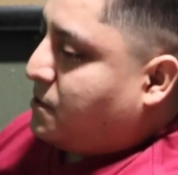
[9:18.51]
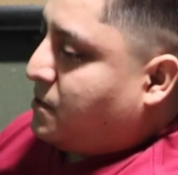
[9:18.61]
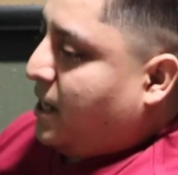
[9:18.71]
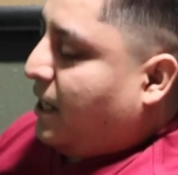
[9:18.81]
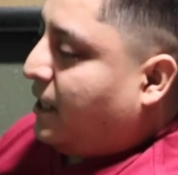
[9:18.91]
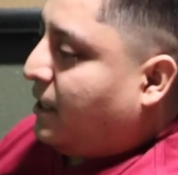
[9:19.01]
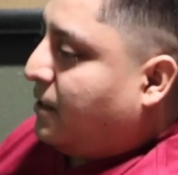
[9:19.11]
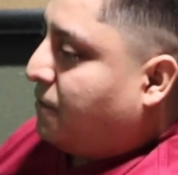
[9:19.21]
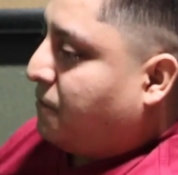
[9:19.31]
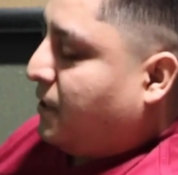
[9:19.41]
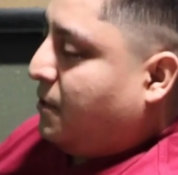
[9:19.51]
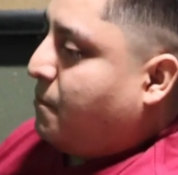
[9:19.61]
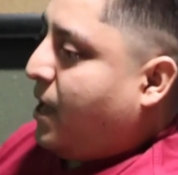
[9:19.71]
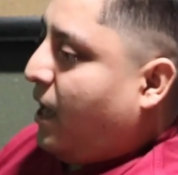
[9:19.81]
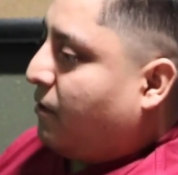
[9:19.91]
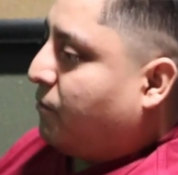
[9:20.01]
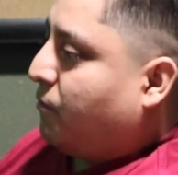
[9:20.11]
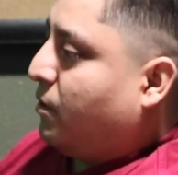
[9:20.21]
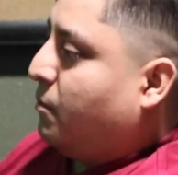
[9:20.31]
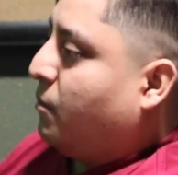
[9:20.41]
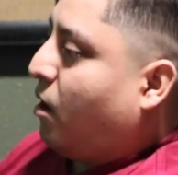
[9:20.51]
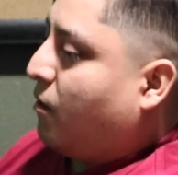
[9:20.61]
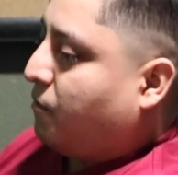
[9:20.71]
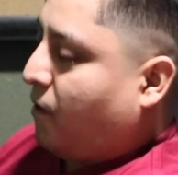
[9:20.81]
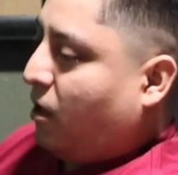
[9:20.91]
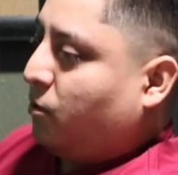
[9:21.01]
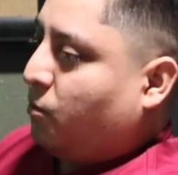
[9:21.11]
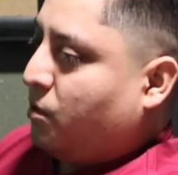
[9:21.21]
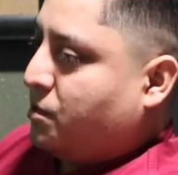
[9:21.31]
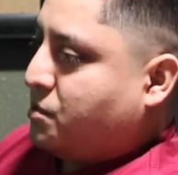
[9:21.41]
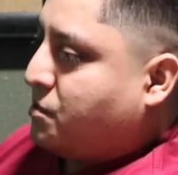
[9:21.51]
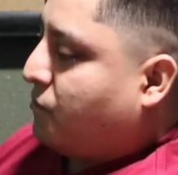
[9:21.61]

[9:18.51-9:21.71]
taking the feedback from our followers,